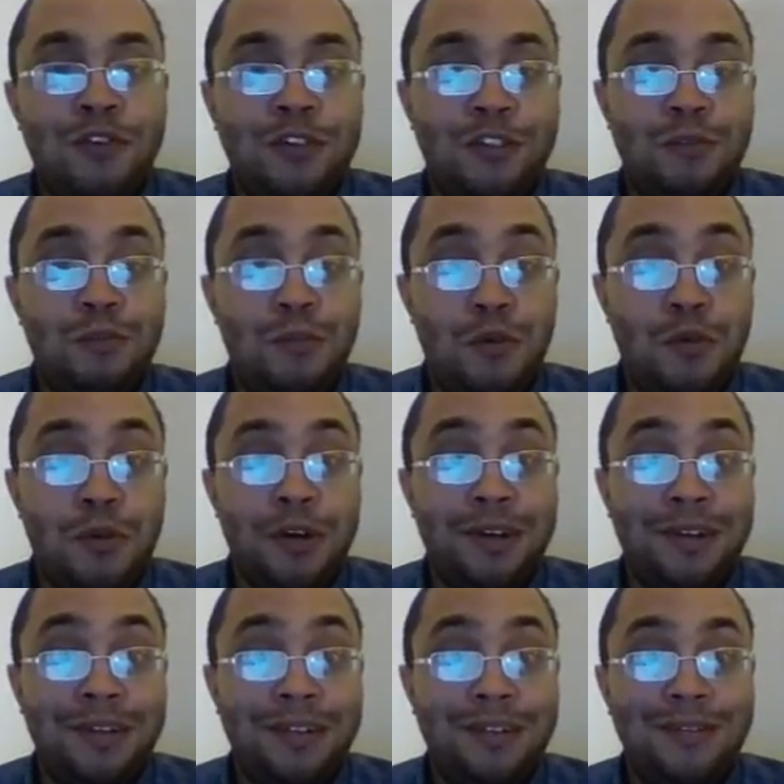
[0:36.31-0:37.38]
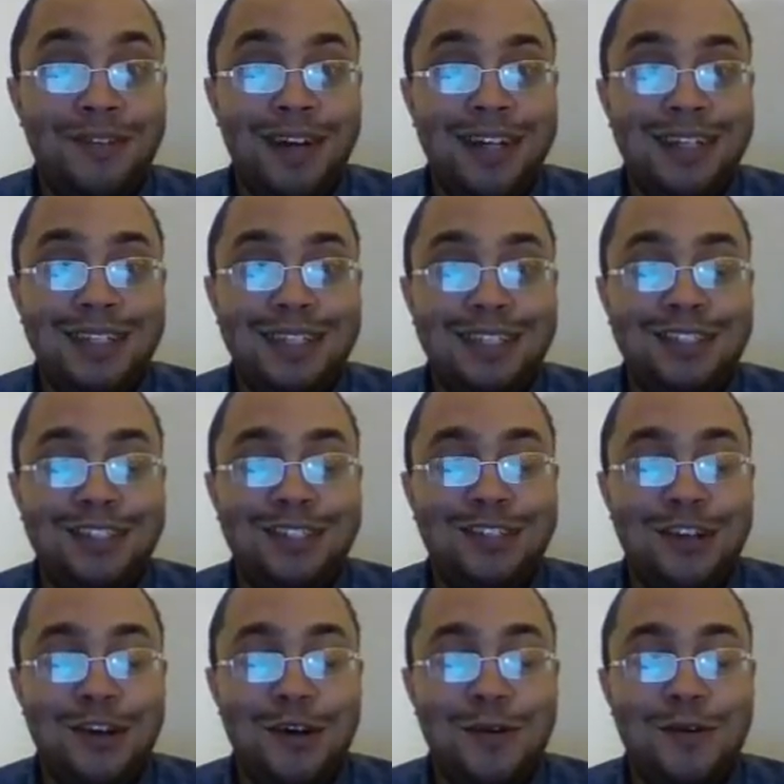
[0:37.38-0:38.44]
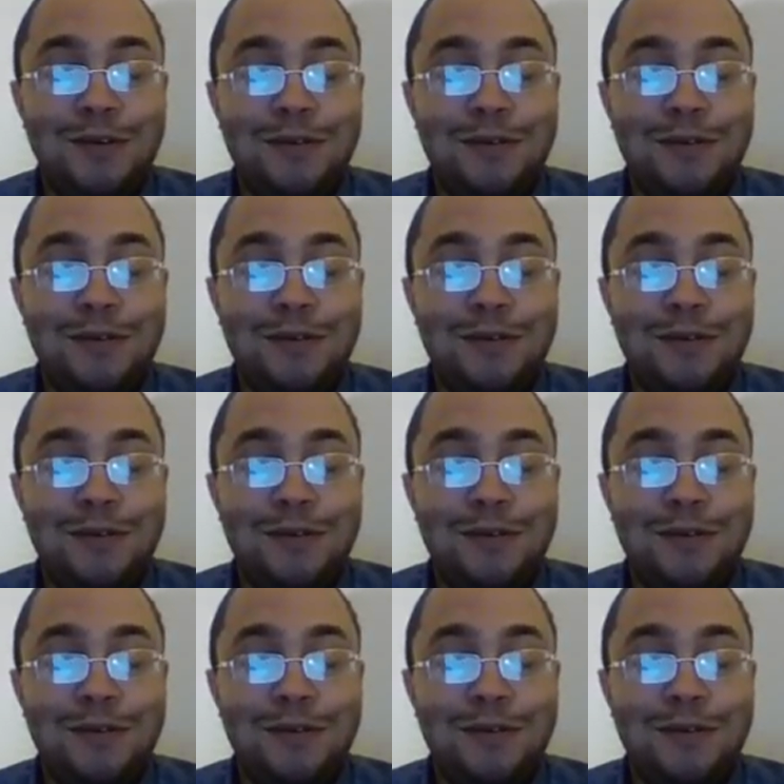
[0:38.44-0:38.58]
There's more, right? This is Go,